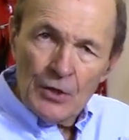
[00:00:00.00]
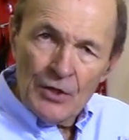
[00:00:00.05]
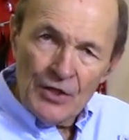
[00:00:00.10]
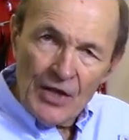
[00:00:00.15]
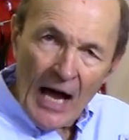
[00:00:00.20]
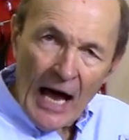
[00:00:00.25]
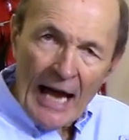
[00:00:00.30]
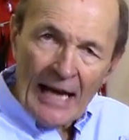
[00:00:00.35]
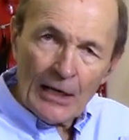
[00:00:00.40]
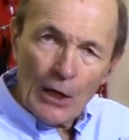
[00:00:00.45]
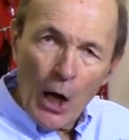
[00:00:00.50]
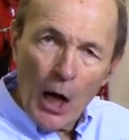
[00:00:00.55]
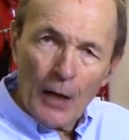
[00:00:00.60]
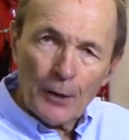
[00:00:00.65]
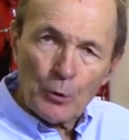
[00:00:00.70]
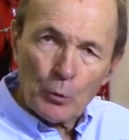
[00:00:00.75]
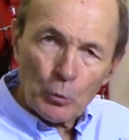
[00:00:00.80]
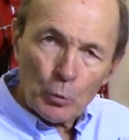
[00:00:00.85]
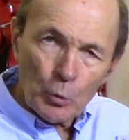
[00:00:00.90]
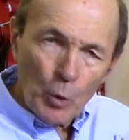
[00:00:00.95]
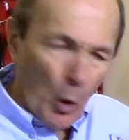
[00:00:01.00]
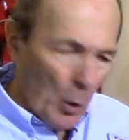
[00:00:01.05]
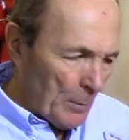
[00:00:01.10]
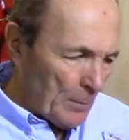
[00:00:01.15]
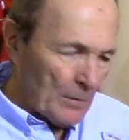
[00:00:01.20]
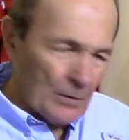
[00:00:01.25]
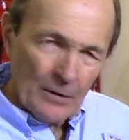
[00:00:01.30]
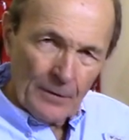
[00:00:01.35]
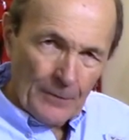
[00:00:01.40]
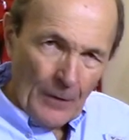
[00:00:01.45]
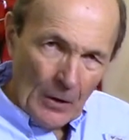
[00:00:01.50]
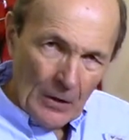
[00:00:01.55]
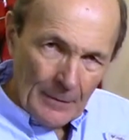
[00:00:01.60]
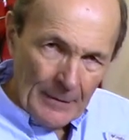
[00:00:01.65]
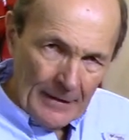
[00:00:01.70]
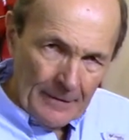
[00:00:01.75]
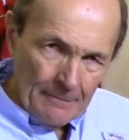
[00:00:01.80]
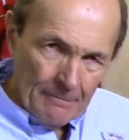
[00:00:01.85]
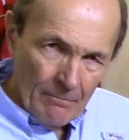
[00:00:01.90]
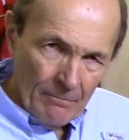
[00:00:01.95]
nylon rope. You follow
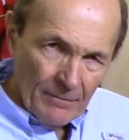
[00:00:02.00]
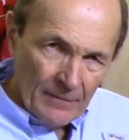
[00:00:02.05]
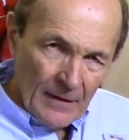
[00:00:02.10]
me?